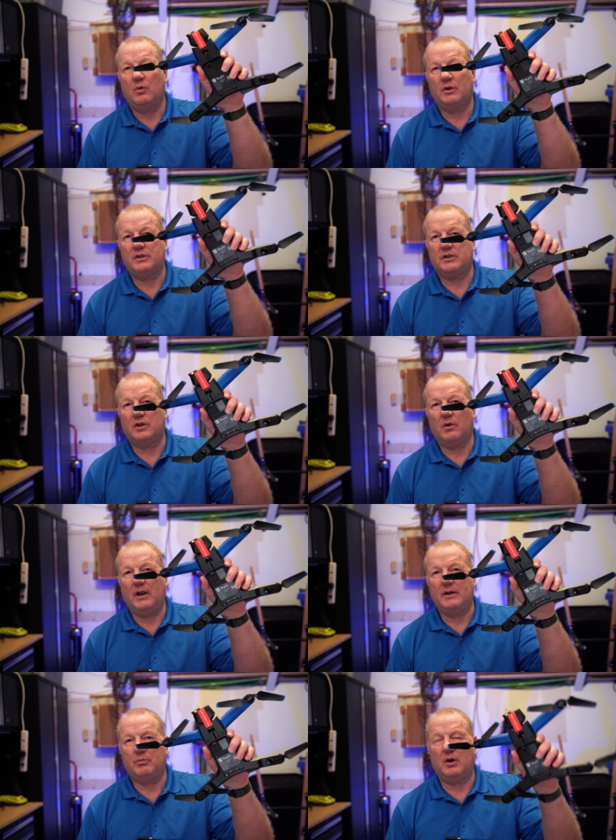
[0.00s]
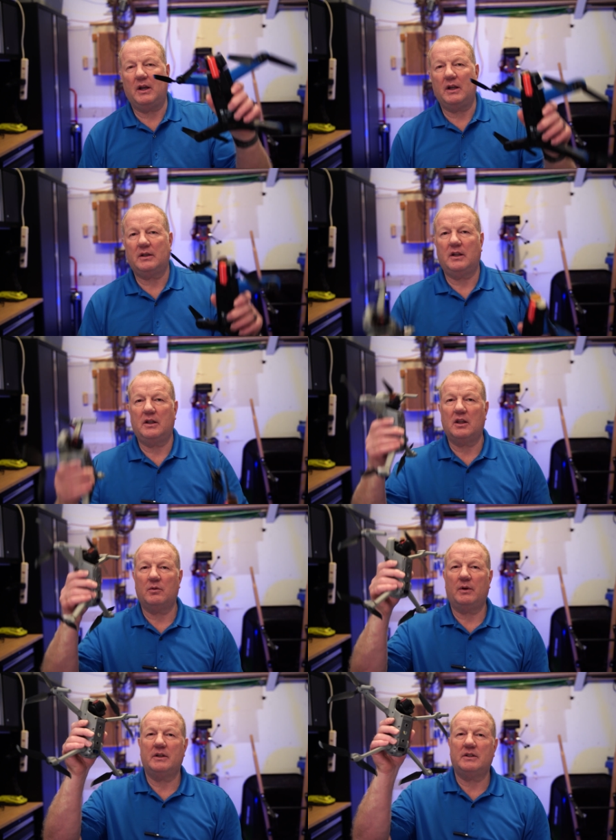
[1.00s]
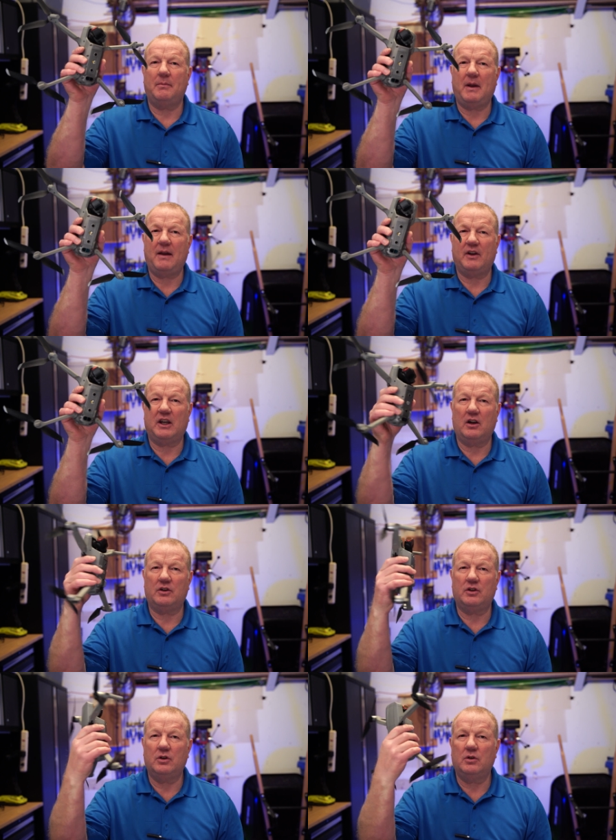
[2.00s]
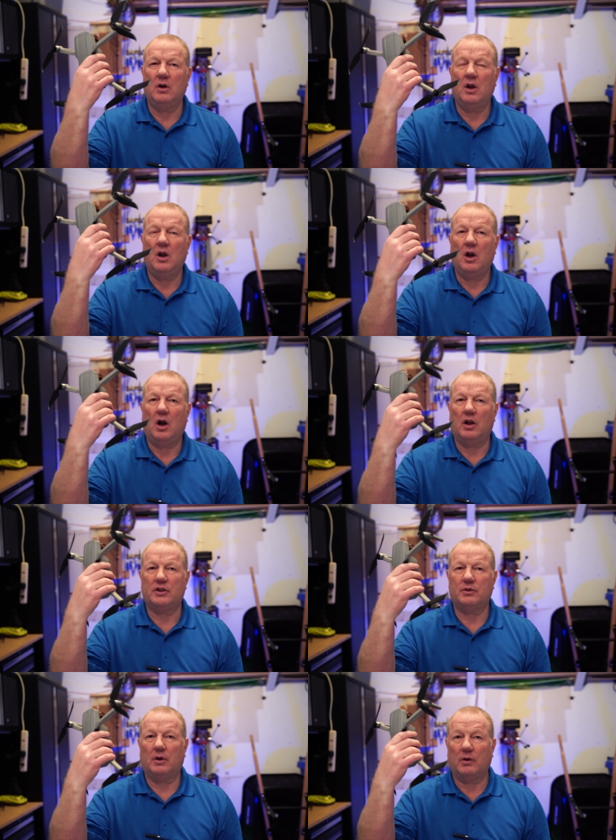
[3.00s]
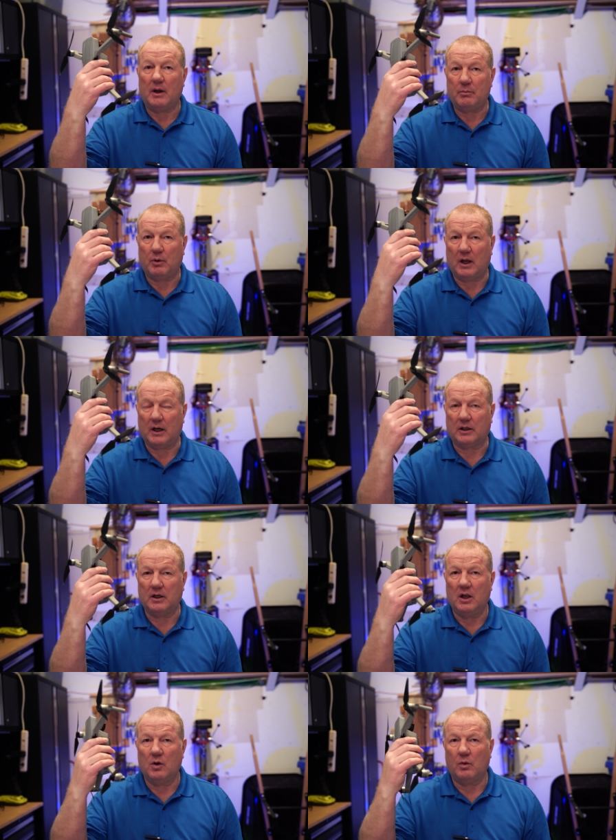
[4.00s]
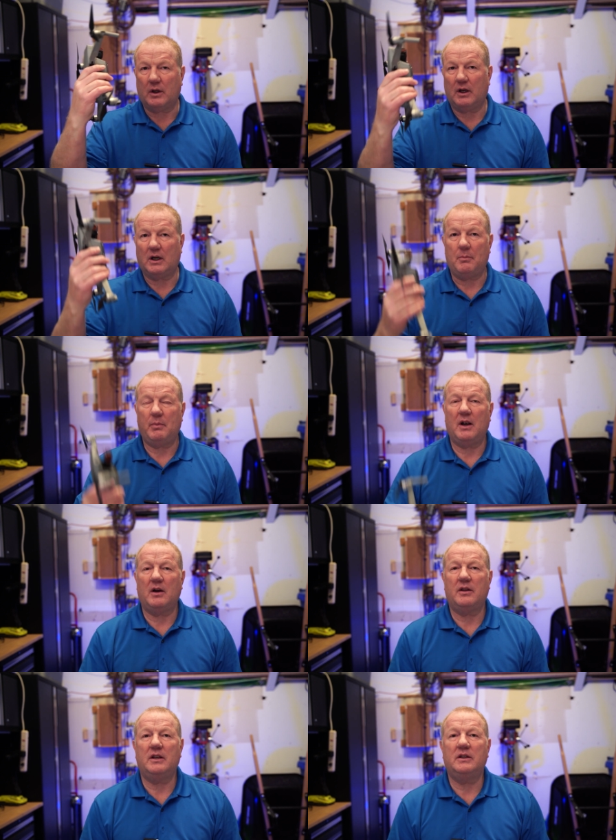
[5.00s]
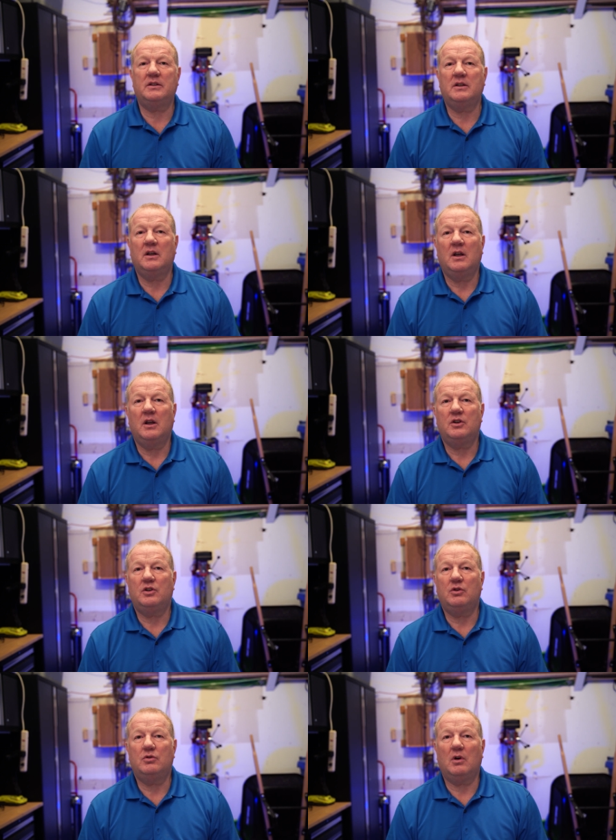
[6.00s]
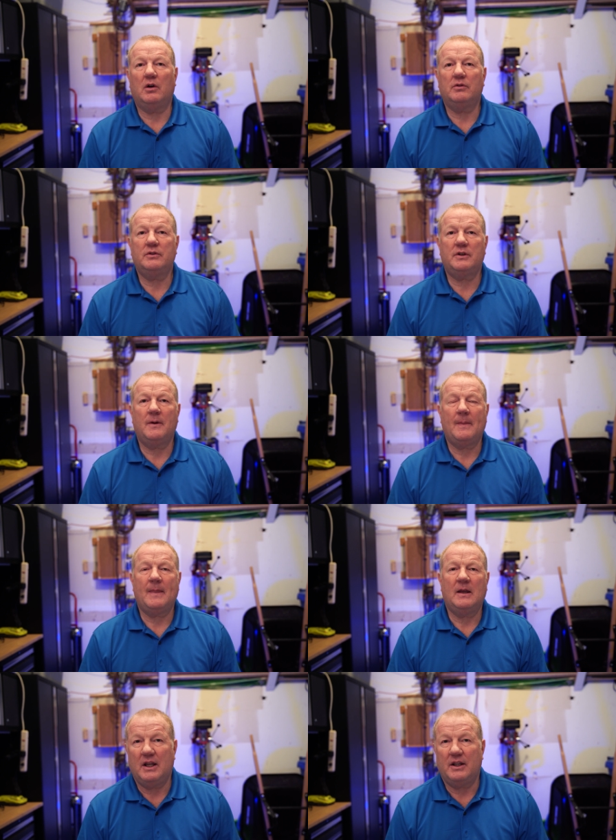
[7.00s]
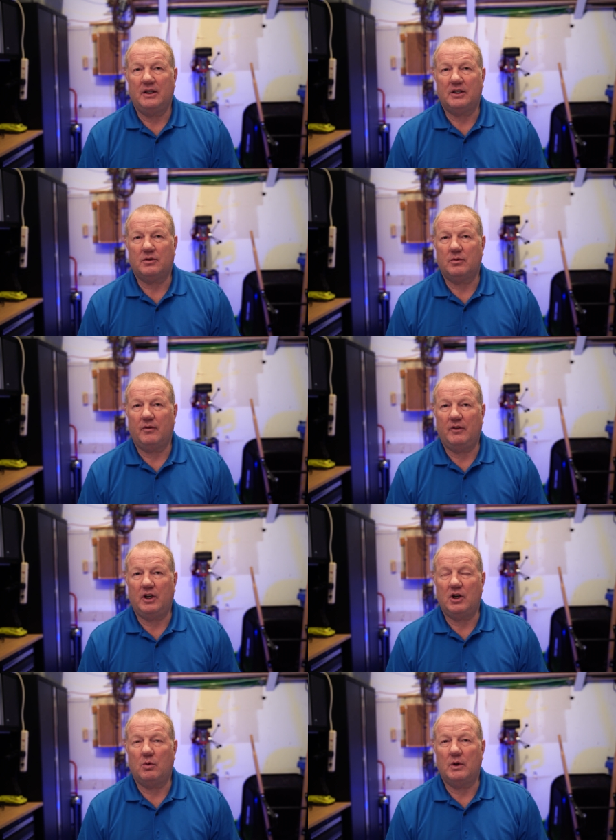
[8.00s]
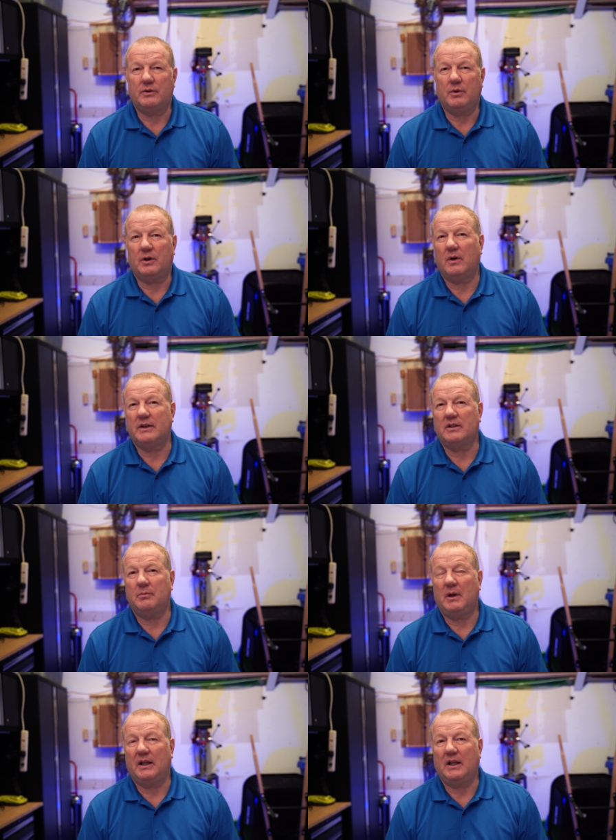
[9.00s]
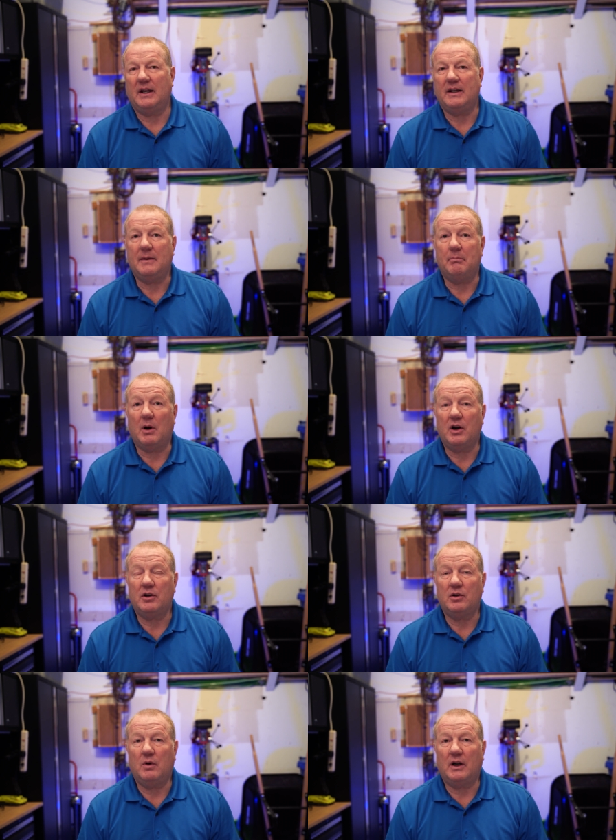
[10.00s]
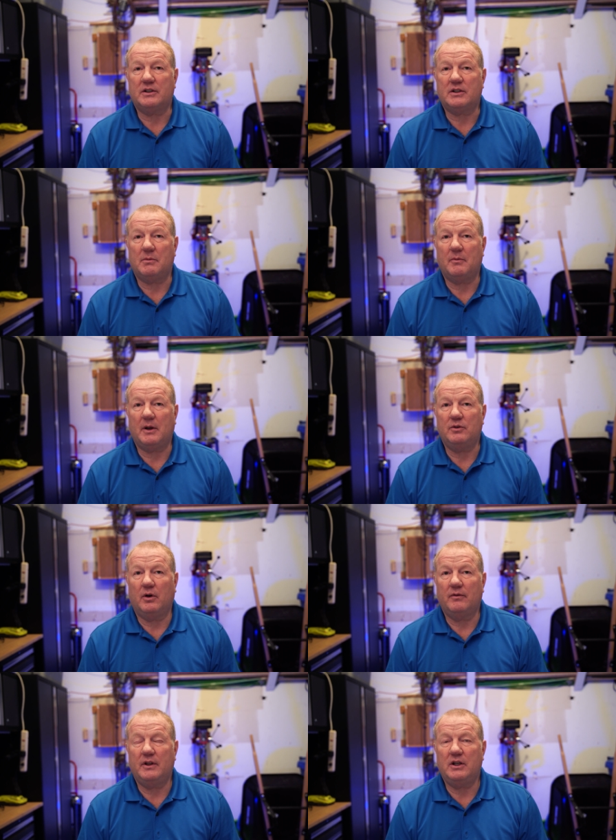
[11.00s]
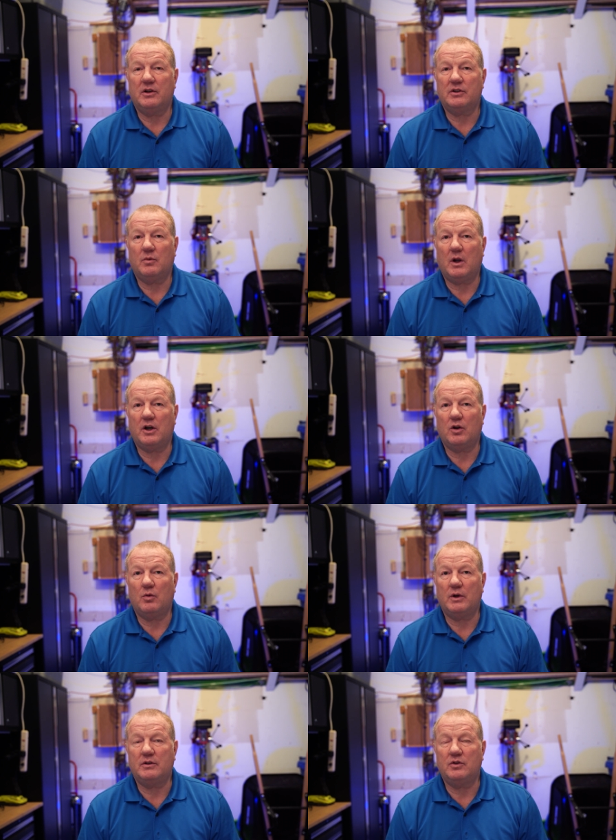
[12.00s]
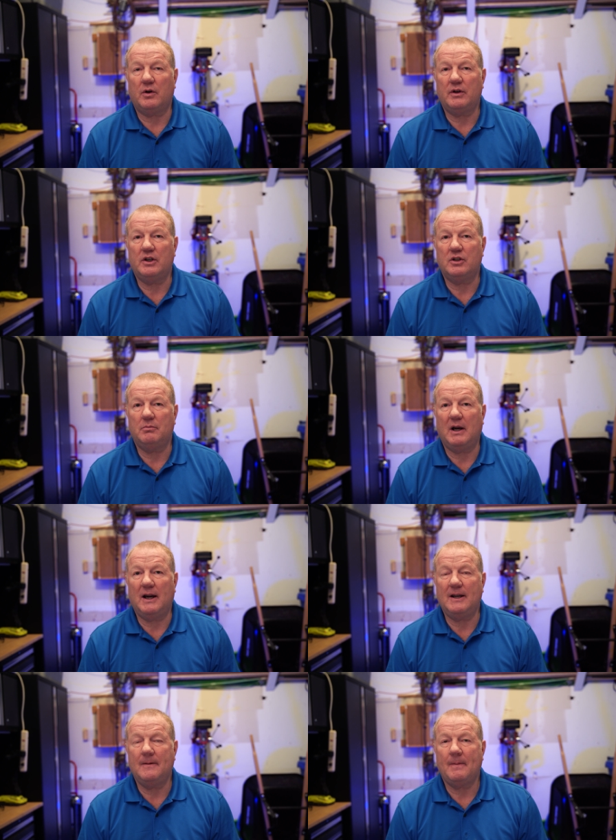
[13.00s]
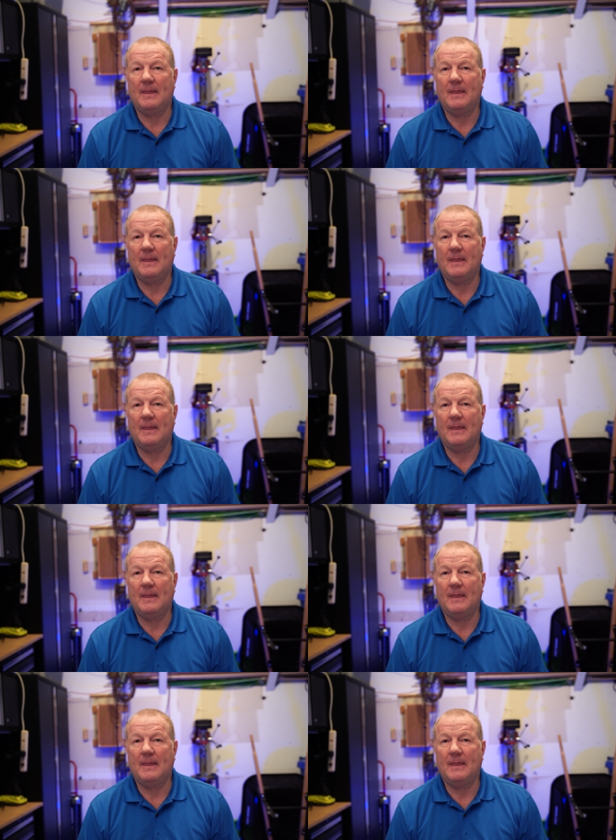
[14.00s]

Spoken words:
which is a great product, and the other one is the Mavic Air 2, also a great product. We're going to compare these two drones. This video was requested by a guy named Bart who watched some of my drone videos and wanted to know which drone he should buy.